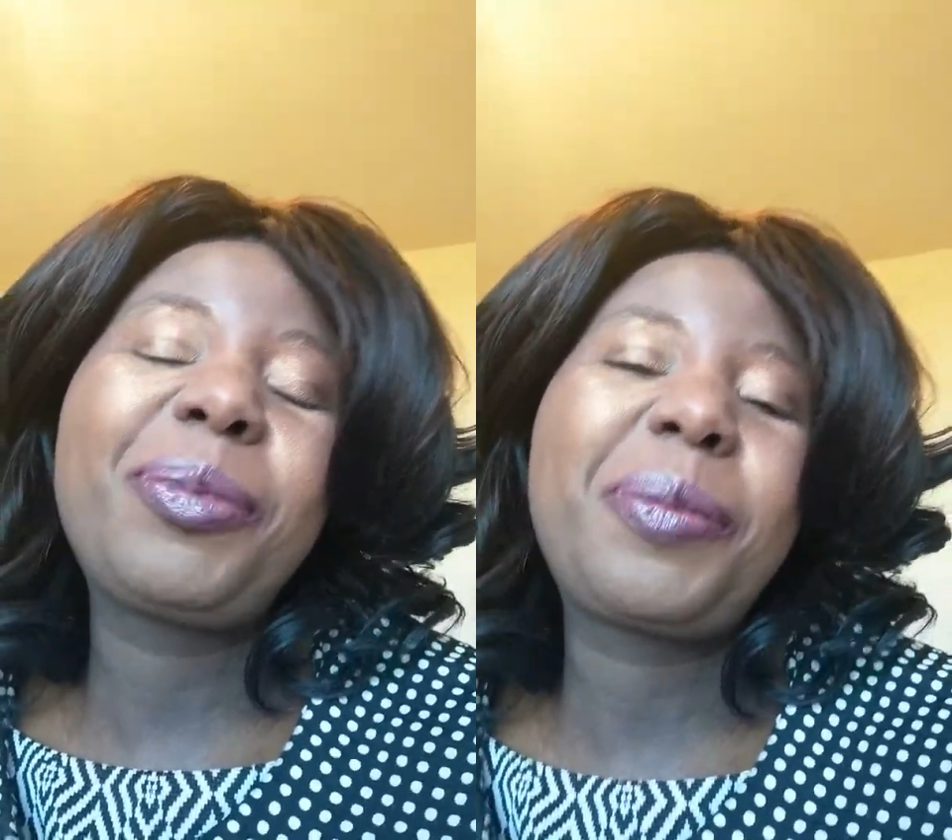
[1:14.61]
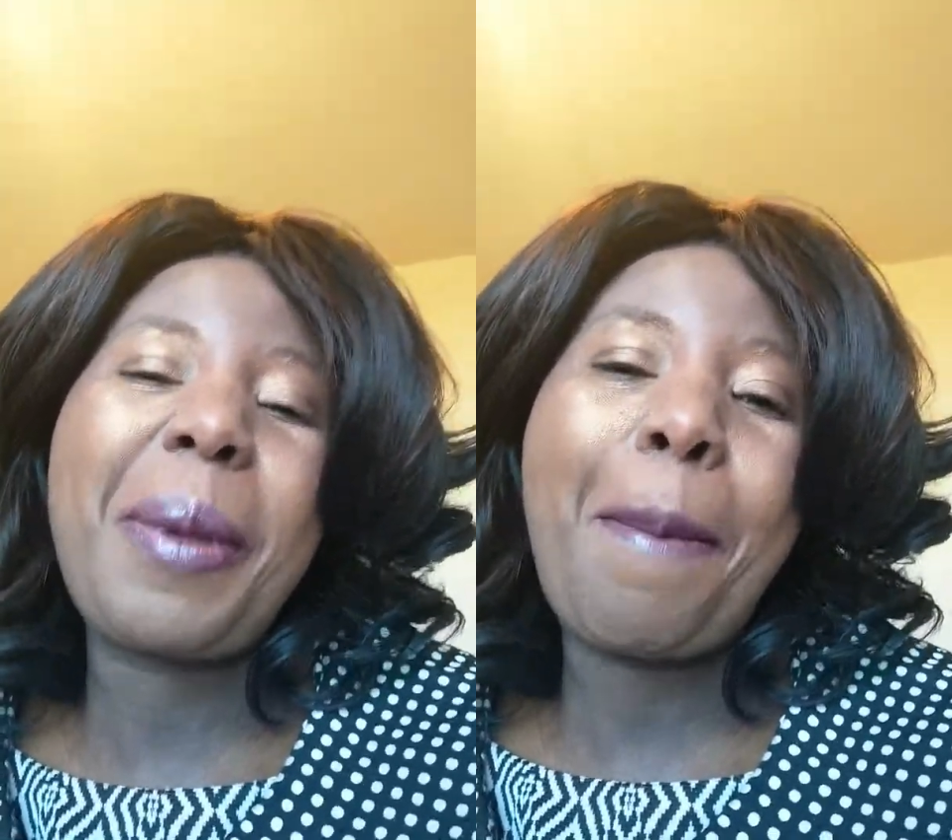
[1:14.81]

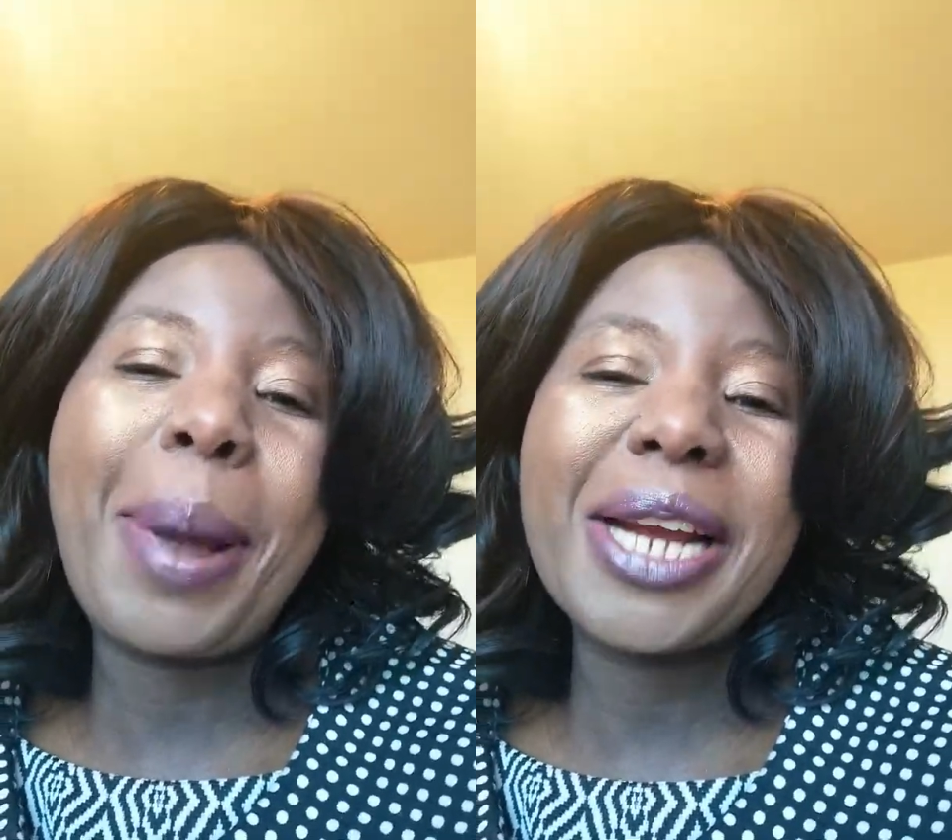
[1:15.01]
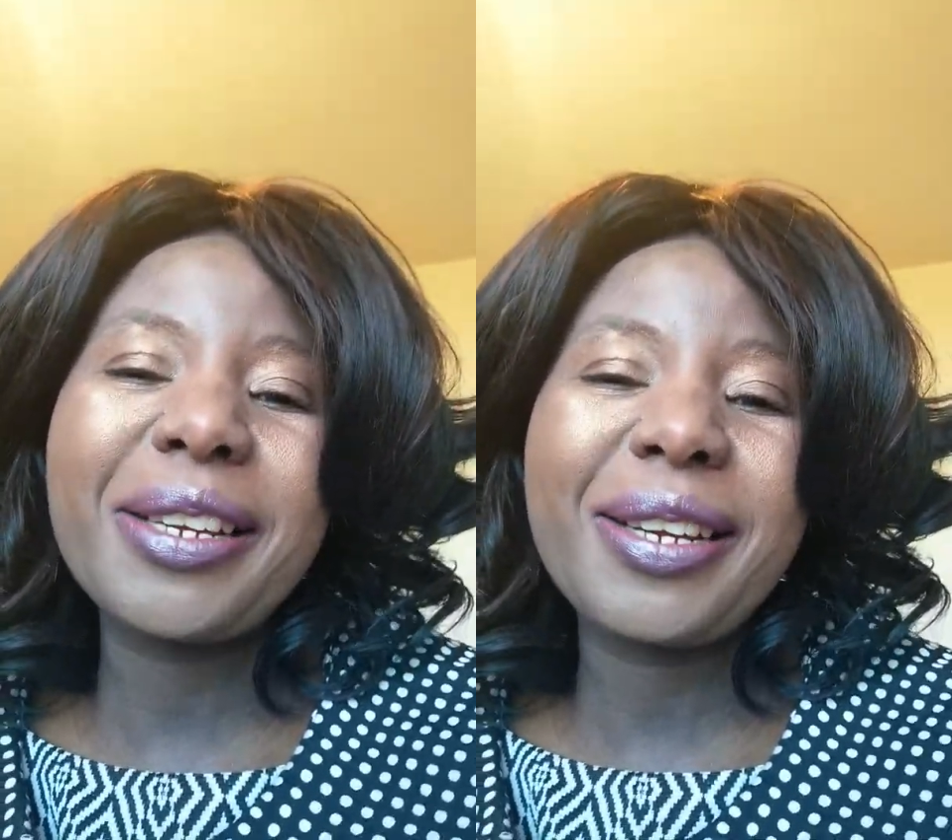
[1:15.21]
to be
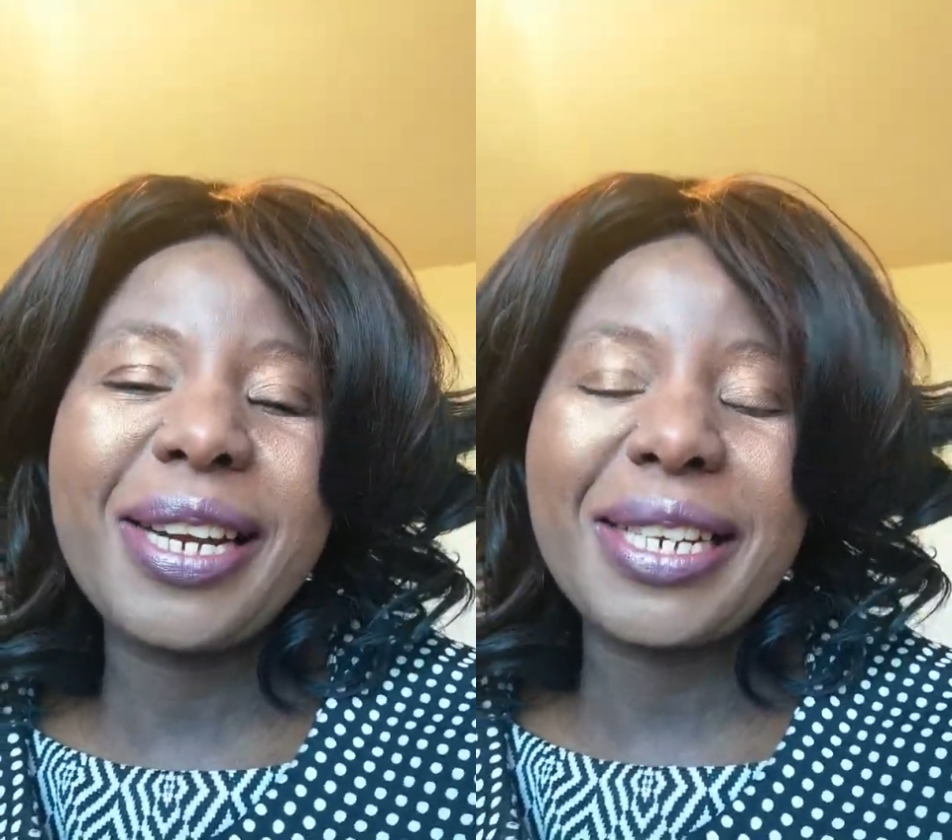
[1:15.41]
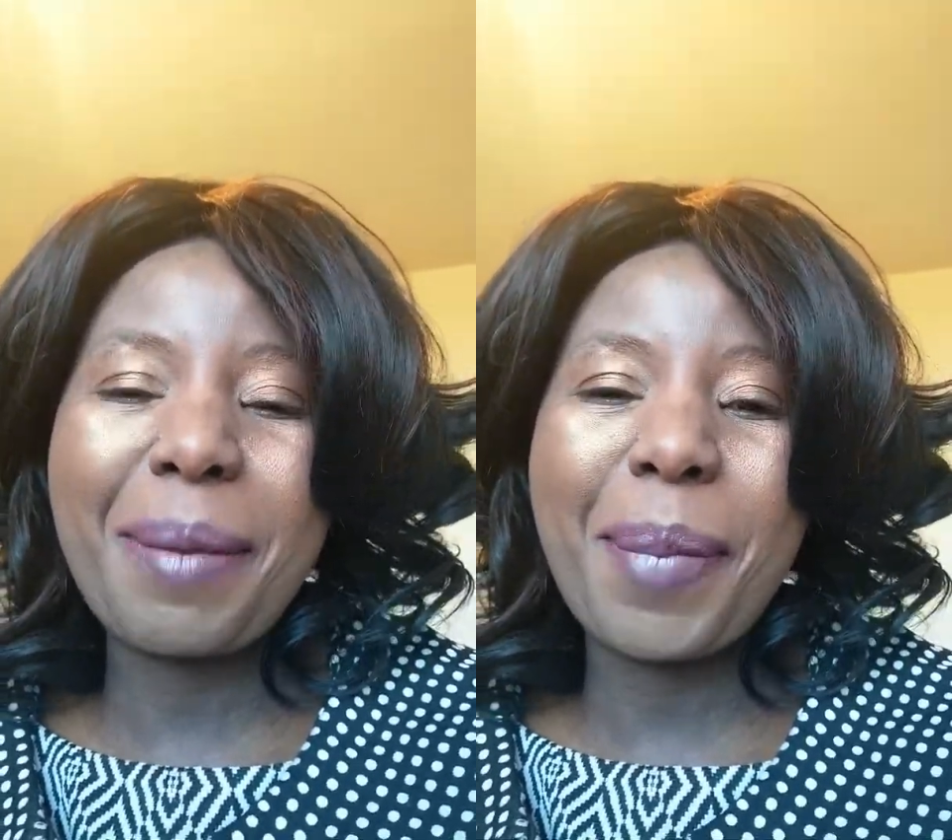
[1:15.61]

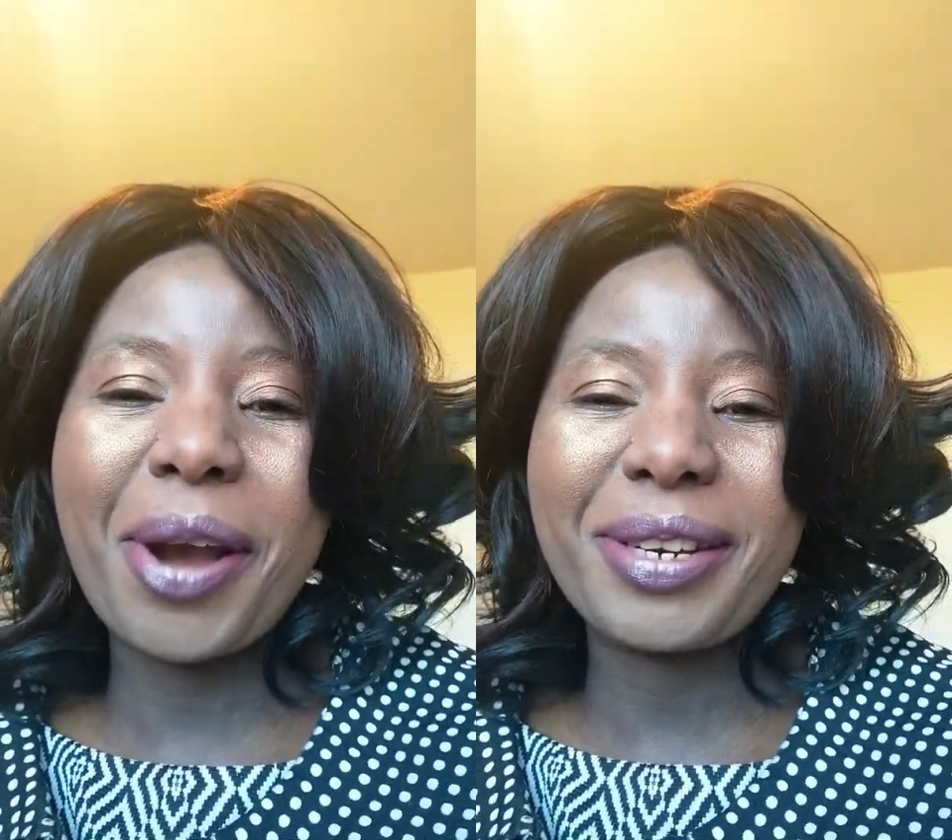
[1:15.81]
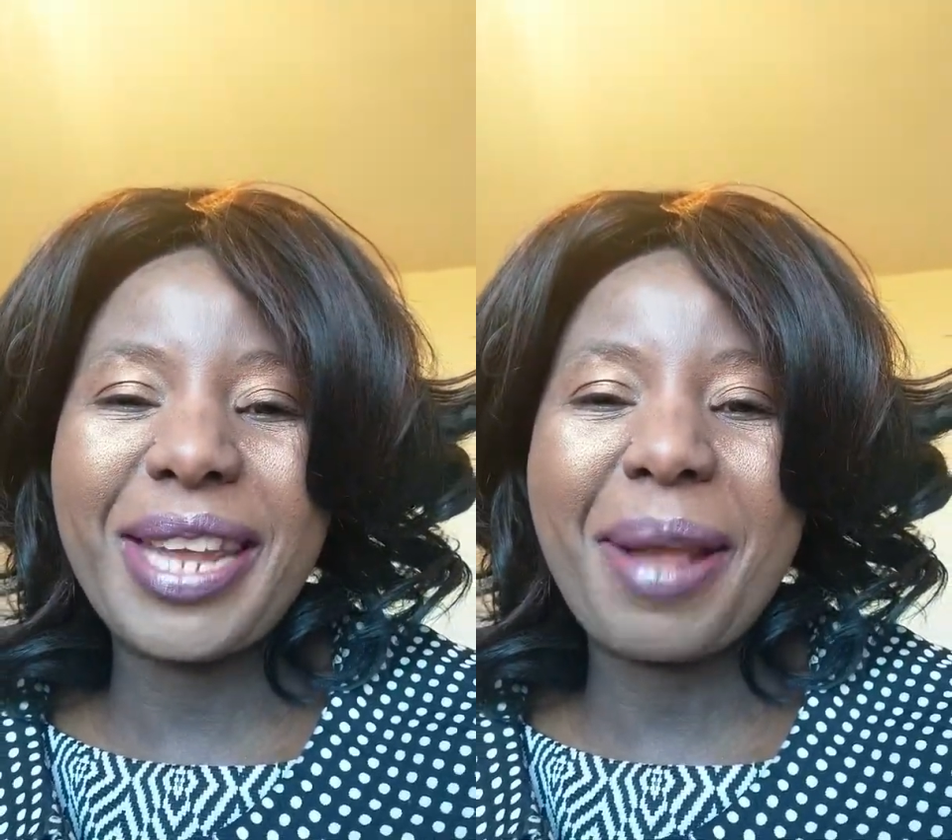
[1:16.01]
passionate
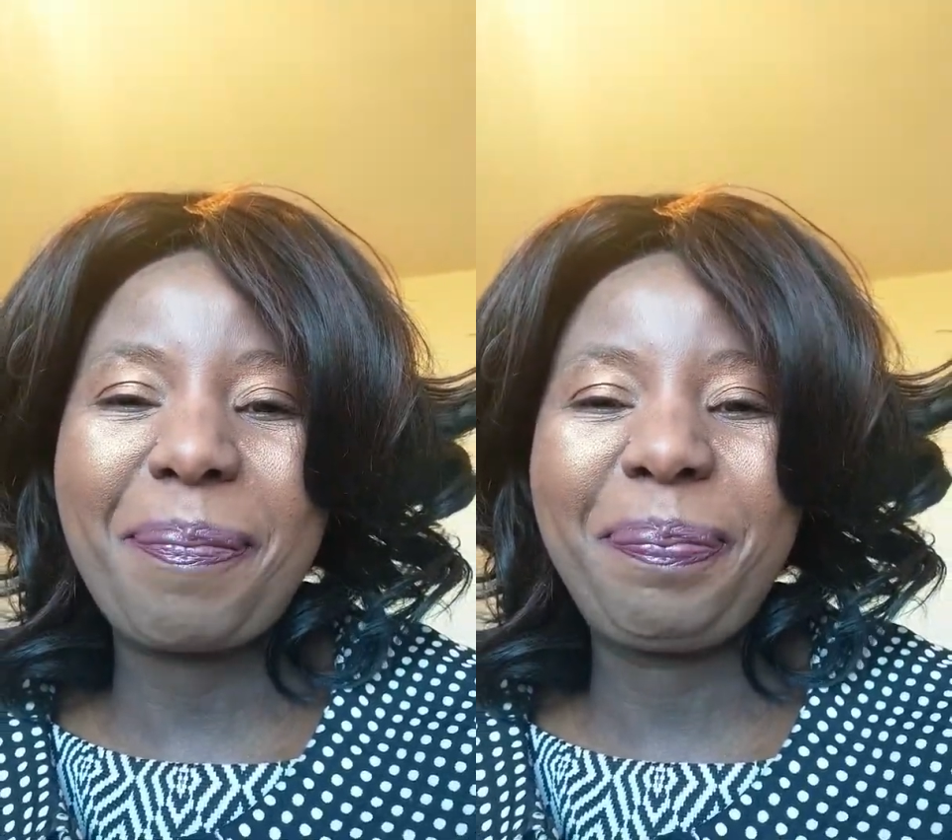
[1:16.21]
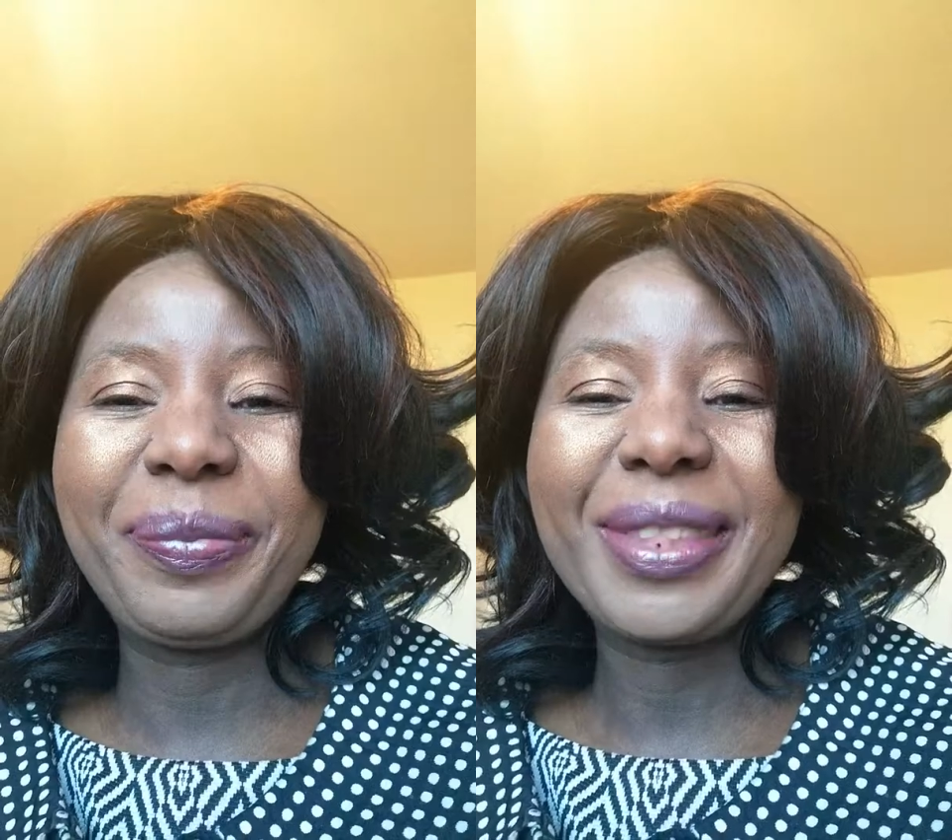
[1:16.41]
about
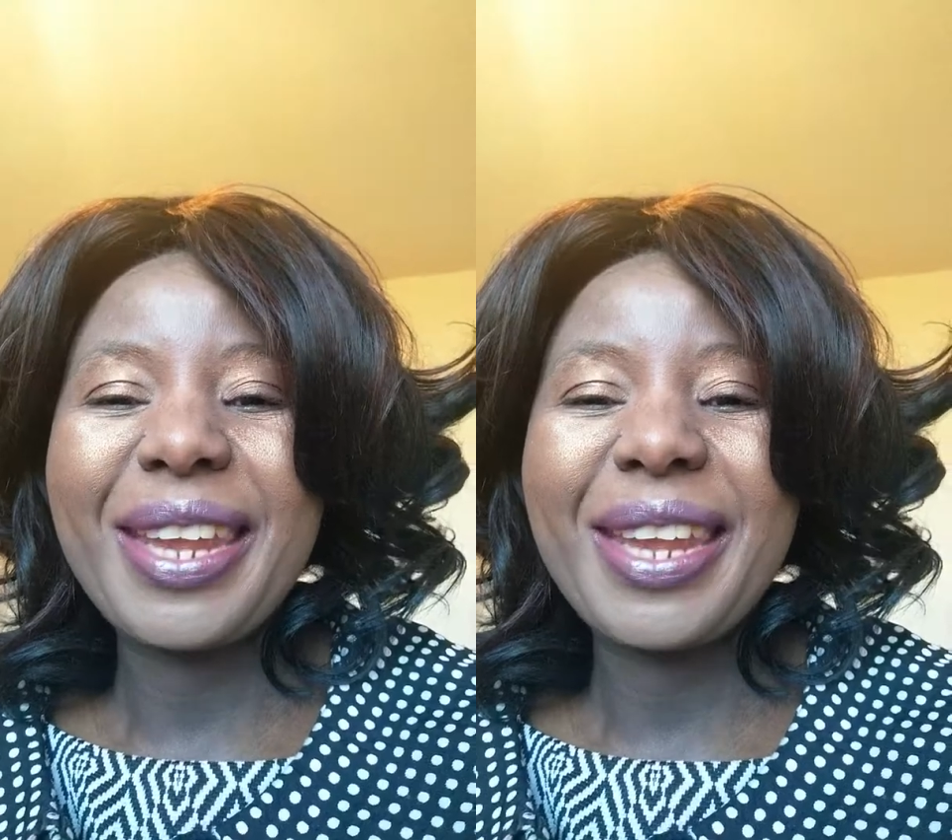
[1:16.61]
Him.